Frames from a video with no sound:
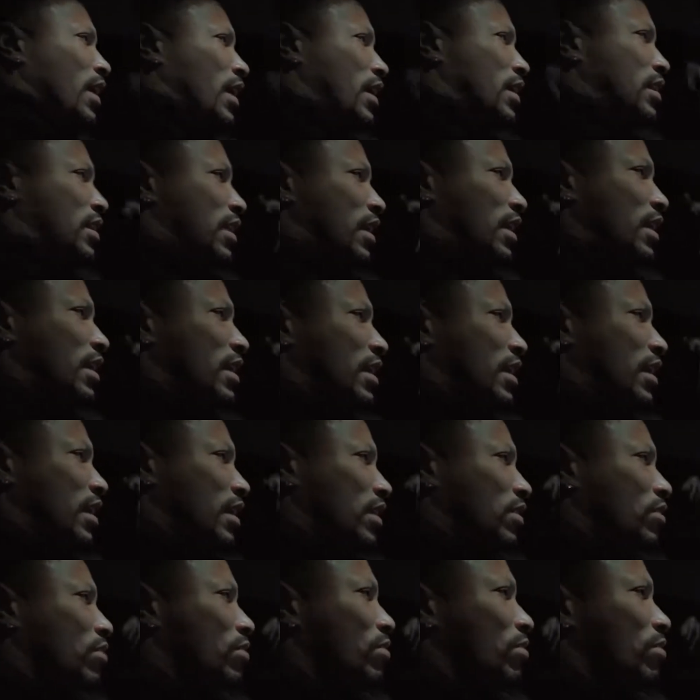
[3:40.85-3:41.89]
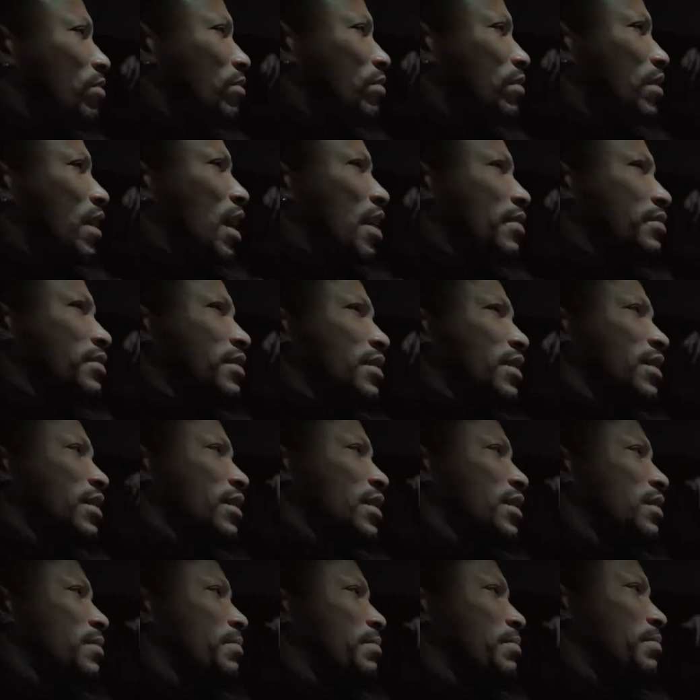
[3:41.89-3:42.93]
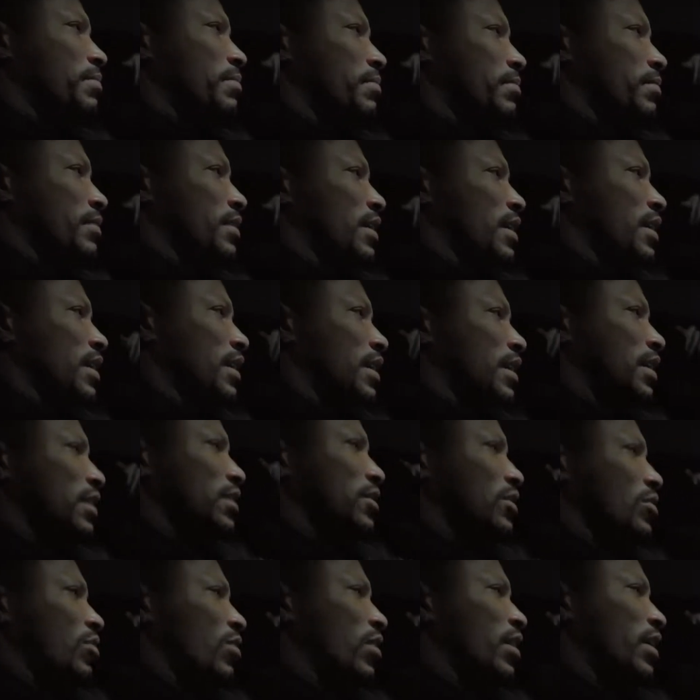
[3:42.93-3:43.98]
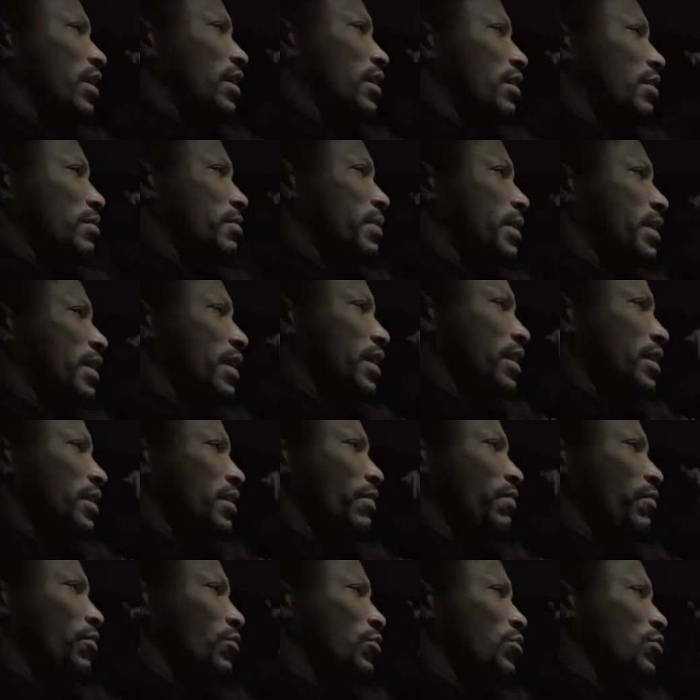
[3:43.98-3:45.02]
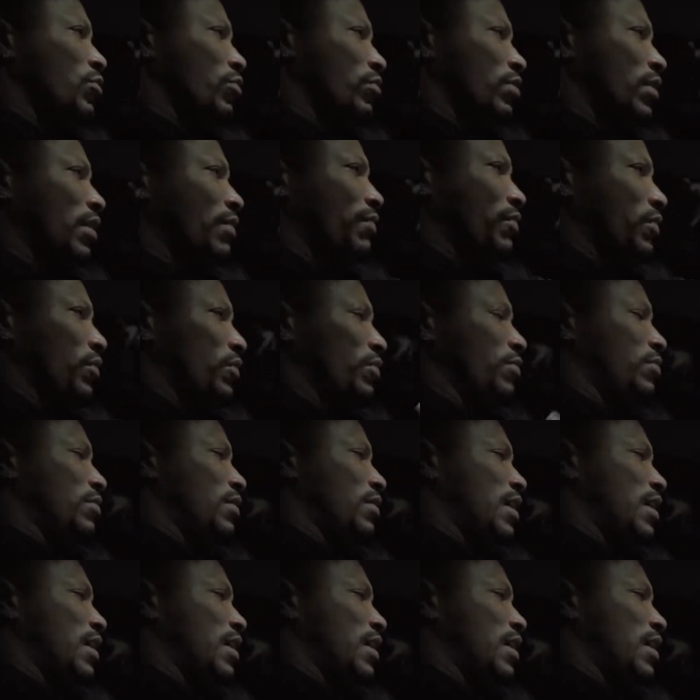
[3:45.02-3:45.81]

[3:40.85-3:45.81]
is eating, and you have to get up and get started because if you tr- if you